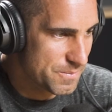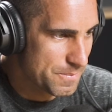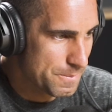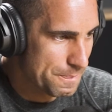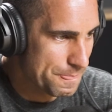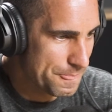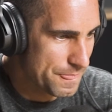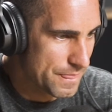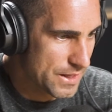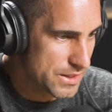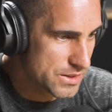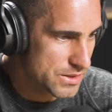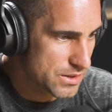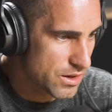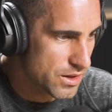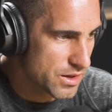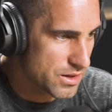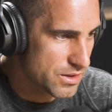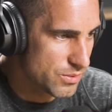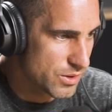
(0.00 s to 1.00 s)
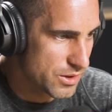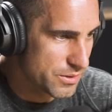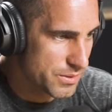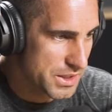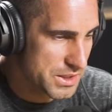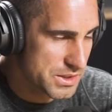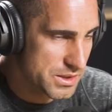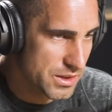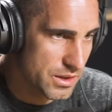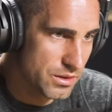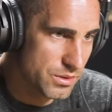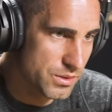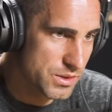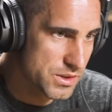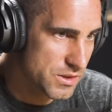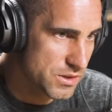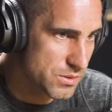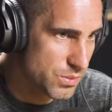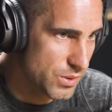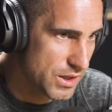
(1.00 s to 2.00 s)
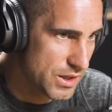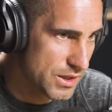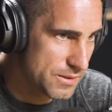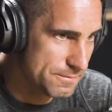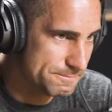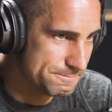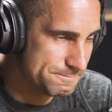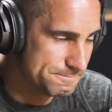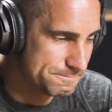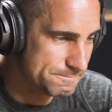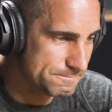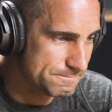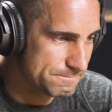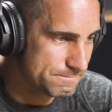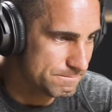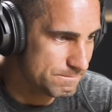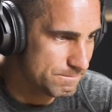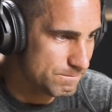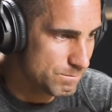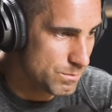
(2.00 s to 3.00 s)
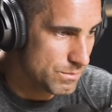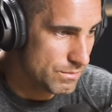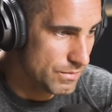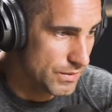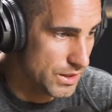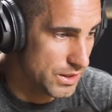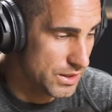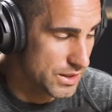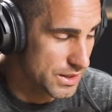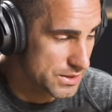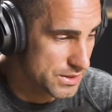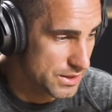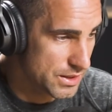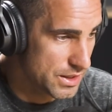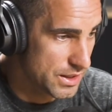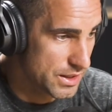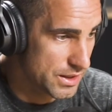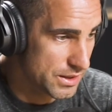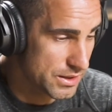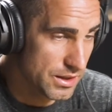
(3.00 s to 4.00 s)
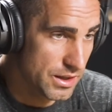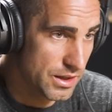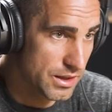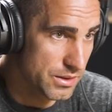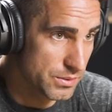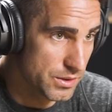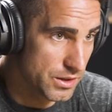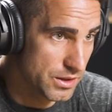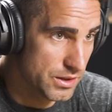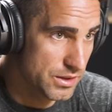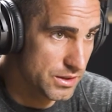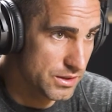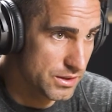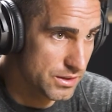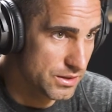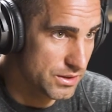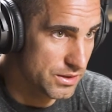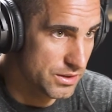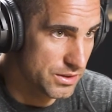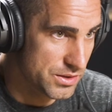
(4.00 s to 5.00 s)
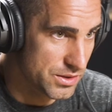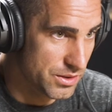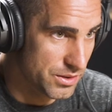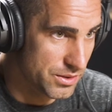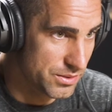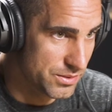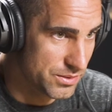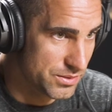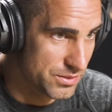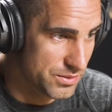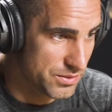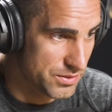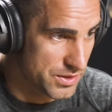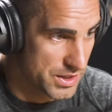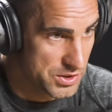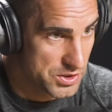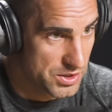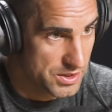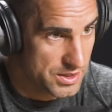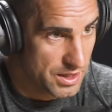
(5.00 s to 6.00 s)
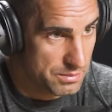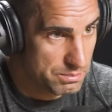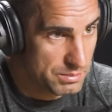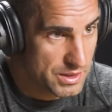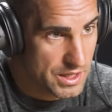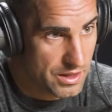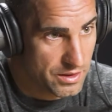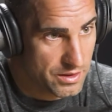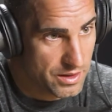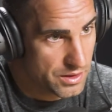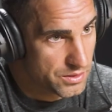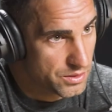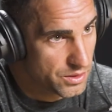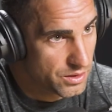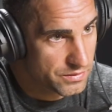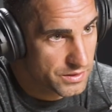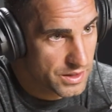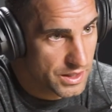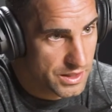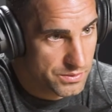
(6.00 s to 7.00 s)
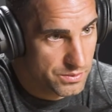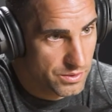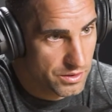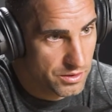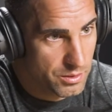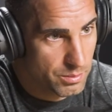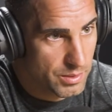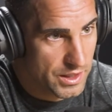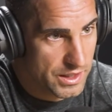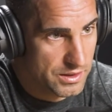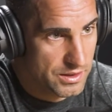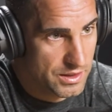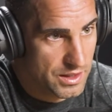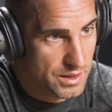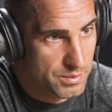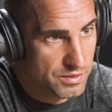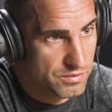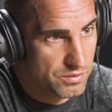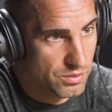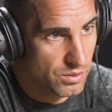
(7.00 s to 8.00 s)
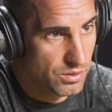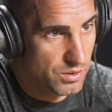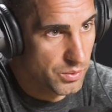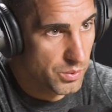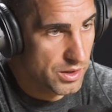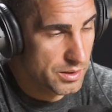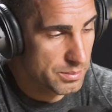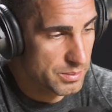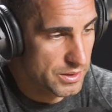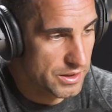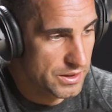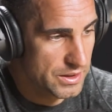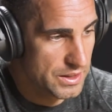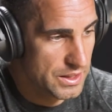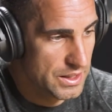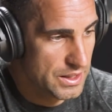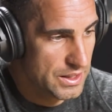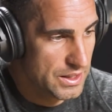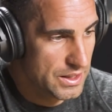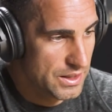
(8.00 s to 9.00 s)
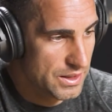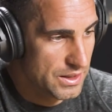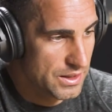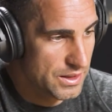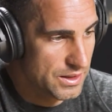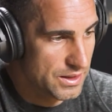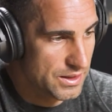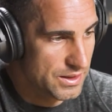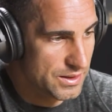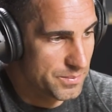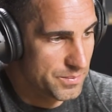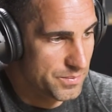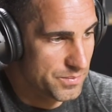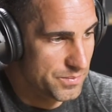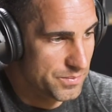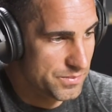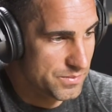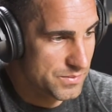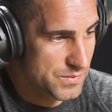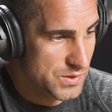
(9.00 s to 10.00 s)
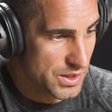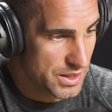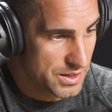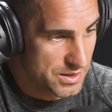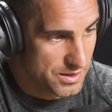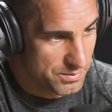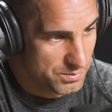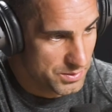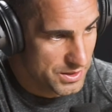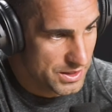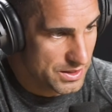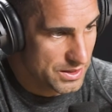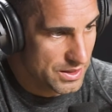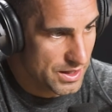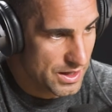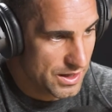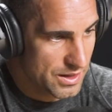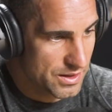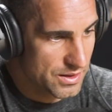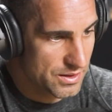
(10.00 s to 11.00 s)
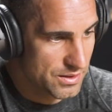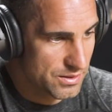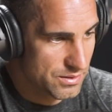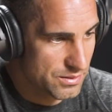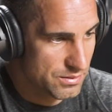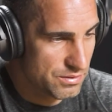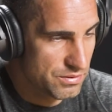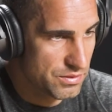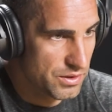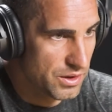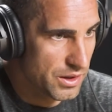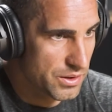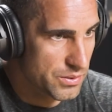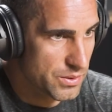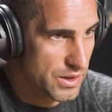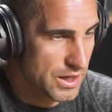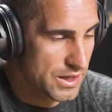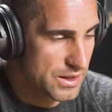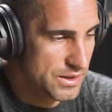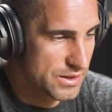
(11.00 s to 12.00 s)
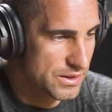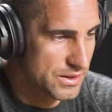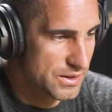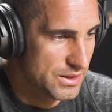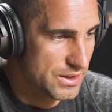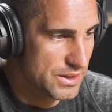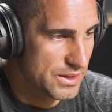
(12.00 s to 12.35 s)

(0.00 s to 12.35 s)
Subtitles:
And they said, all right, you want to race St. Louis this weekend? And I said, heck yeah, really? So they just had me out there. I don't know if guys rode the bike the day before or what, but so I ended up getting that fill-in ride.